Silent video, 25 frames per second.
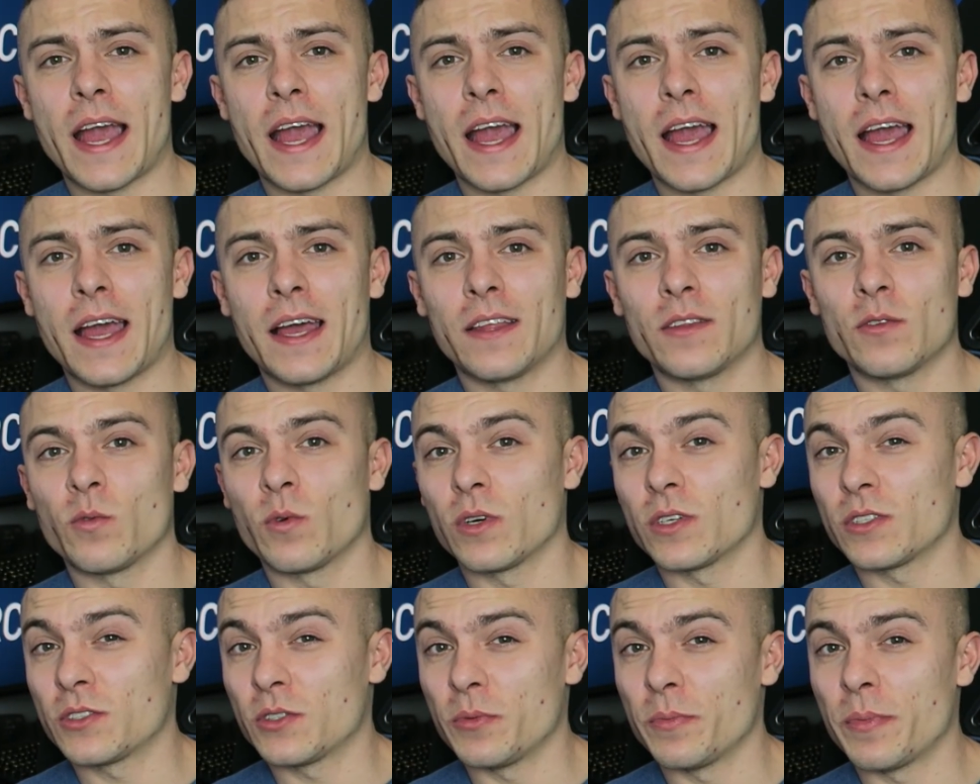and
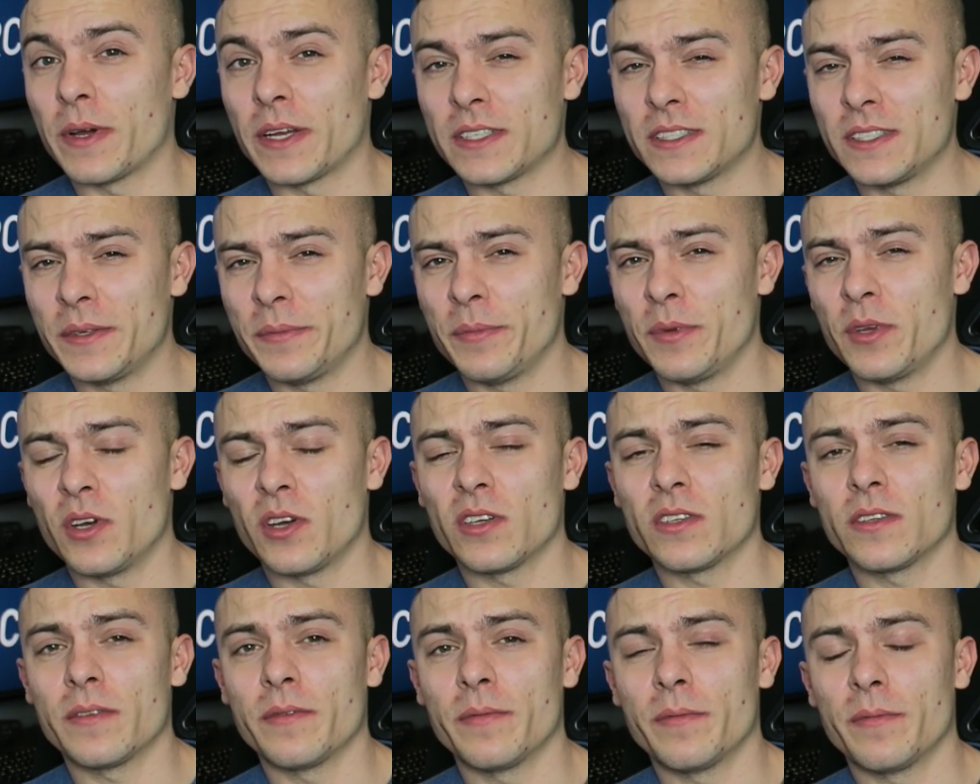where to buy the
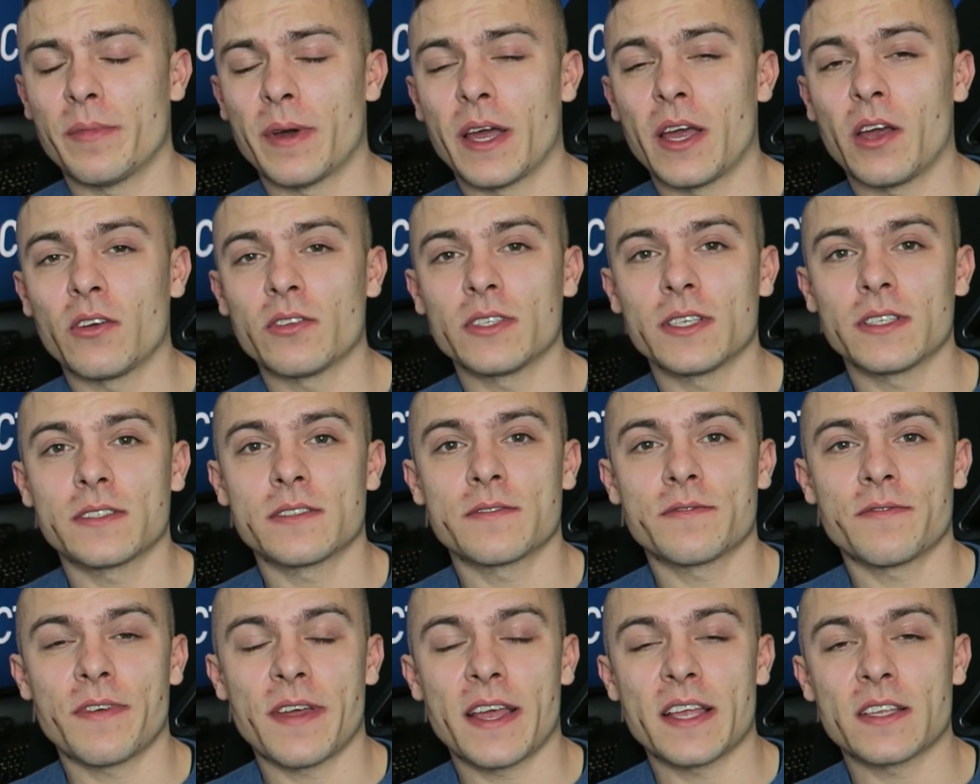
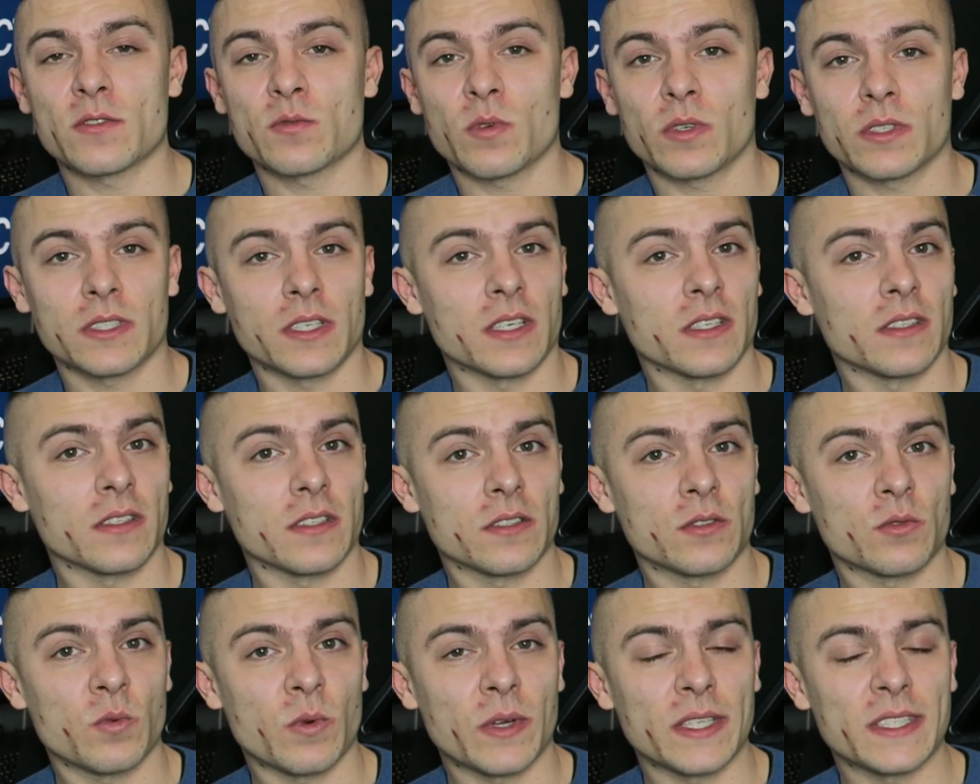BioniX fans
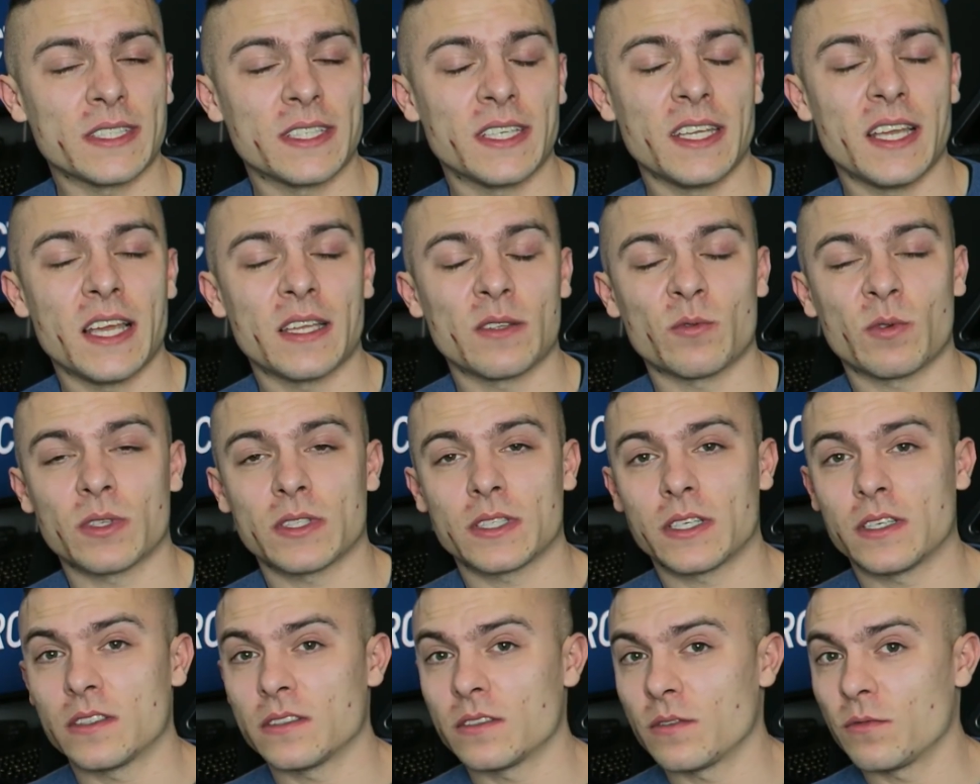120 and
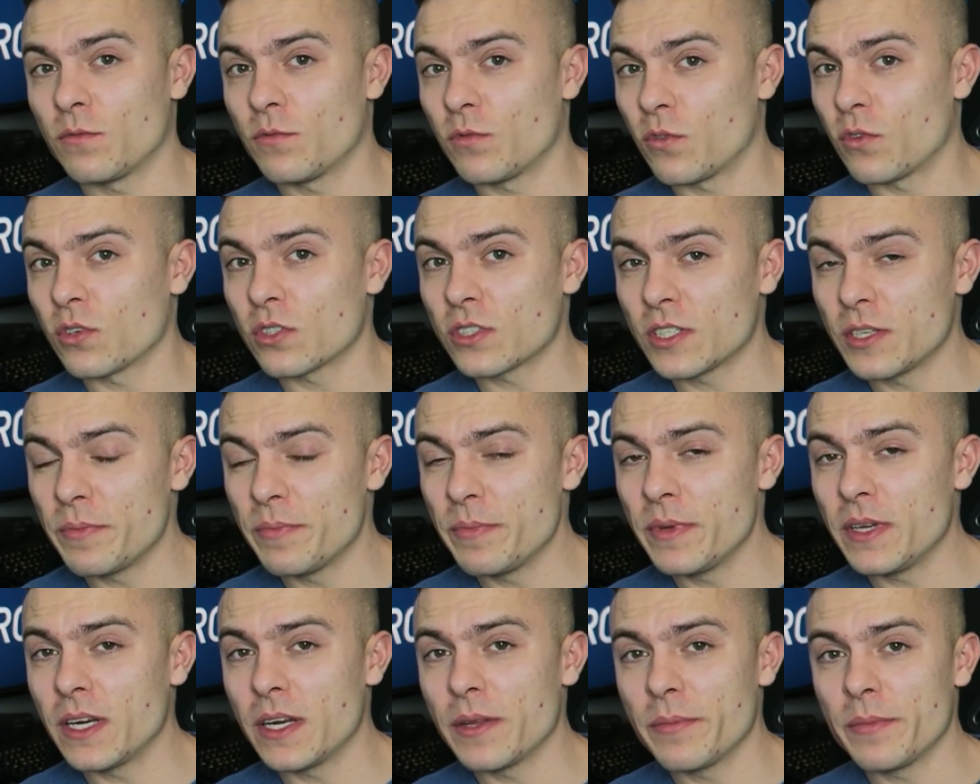140
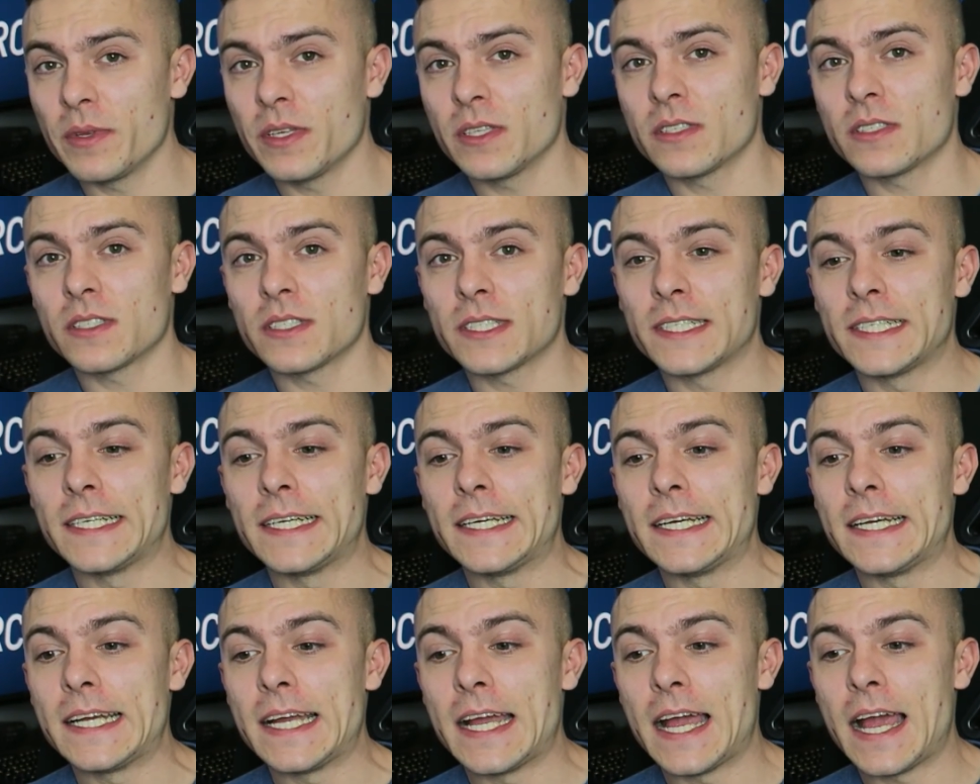millimeter.
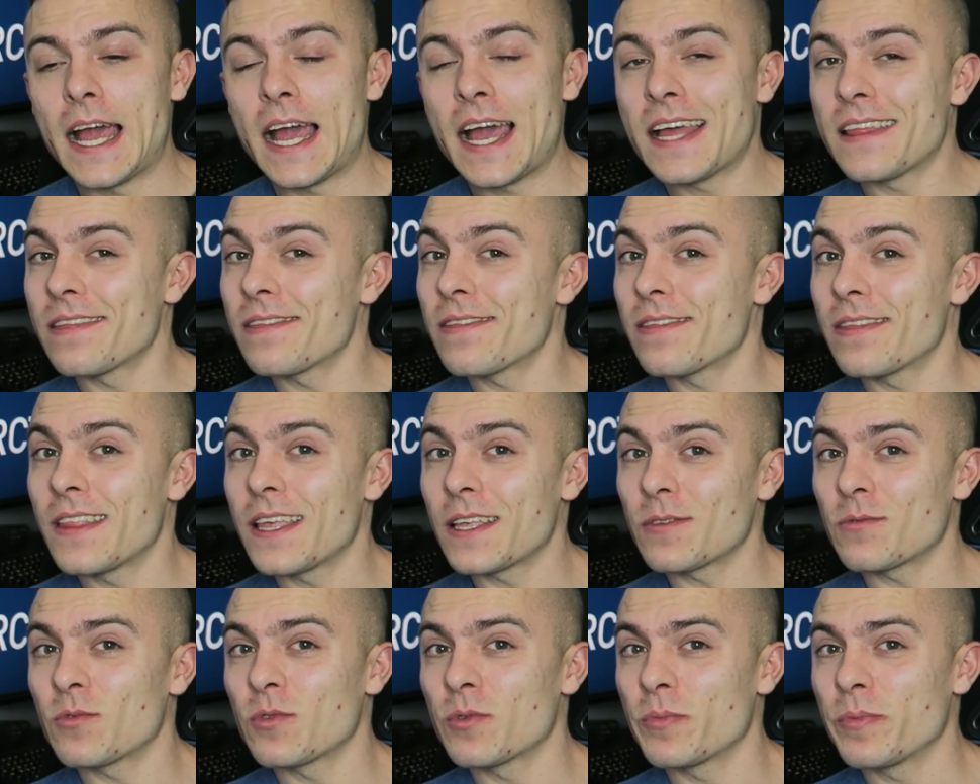And
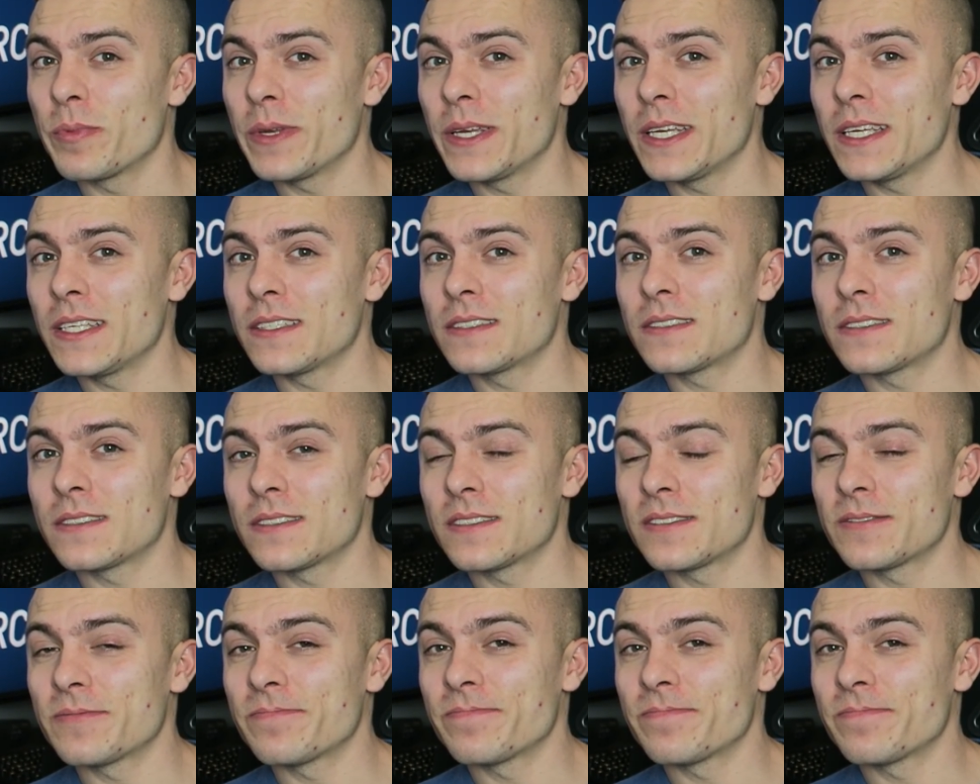that would be it.